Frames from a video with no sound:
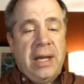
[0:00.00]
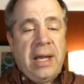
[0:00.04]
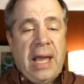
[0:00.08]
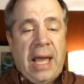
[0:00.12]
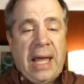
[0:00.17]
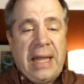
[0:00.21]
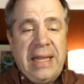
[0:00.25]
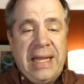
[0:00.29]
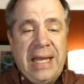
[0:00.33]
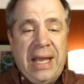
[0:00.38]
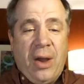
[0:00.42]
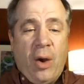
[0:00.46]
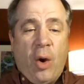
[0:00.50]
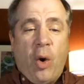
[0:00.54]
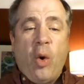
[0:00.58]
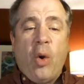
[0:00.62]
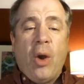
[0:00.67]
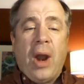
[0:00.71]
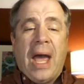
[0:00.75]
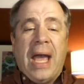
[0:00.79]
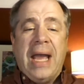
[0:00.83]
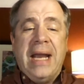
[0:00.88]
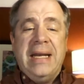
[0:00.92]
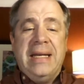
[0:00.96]
And the
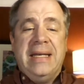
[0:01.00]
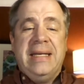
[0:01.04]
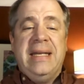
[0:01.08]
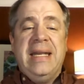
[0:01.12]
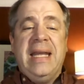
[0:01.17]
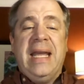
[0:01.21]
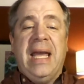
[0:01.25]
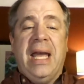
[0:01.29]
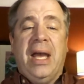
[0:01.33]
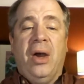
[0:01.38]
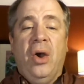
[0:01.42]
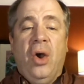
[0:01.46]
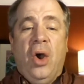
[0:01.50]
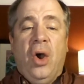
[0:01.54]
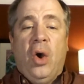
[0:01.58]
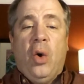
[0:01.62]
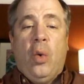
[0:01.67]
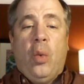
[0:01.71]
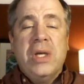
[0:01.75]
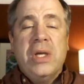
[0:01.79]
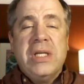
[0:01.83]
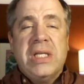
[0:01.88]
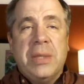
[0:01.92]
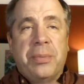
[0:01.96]
whole idea
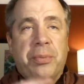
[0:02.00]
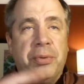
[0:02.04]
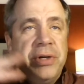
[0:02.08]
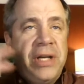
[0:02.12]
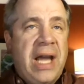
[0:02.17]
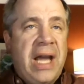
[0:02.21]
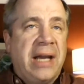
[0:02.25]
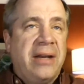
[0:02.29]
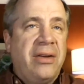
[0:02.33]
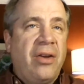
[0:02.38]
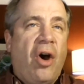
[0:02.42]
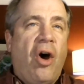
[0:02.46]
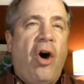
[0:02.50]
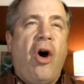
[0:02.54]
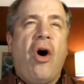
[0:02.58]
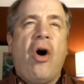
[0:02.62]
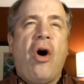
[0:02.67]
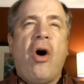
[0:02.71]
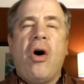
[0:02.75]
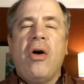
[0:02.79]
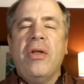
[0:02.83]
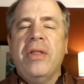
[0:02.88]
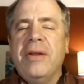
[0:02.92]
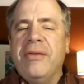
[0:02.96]
was to protect
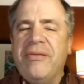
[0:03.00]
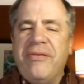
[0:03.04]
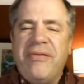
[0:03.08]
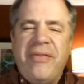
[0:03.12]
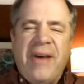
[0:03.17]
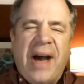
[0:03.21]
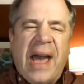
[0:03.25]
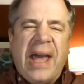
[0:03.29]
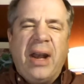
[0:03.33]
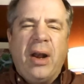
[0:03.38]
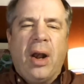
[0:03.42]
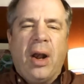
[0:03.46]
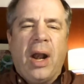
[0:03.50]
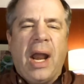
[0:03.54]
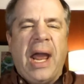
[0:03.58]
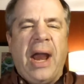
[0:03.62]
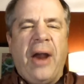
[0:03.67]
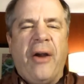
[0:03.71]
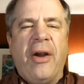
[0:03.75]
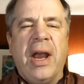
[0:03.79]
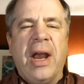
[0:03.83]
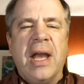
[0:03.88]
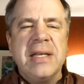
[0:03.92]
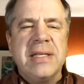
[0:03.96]
all the vital
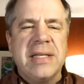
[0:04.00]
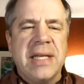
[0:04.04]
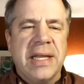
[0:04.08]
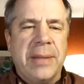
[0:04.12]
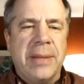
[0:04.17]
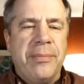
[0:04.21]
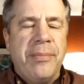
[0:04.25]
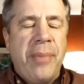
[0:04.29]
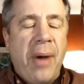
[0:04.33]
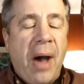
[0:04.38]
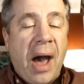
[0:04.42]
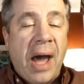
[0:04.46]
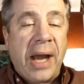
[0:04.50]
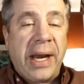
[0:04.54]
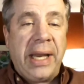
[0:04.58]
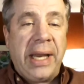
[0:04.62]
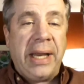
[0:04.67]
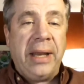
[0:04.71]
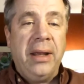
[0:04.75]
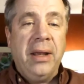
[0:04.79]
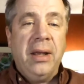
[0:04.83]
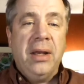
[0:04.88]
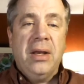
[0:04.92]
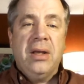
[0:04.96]
areas of the
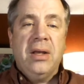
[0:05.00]
body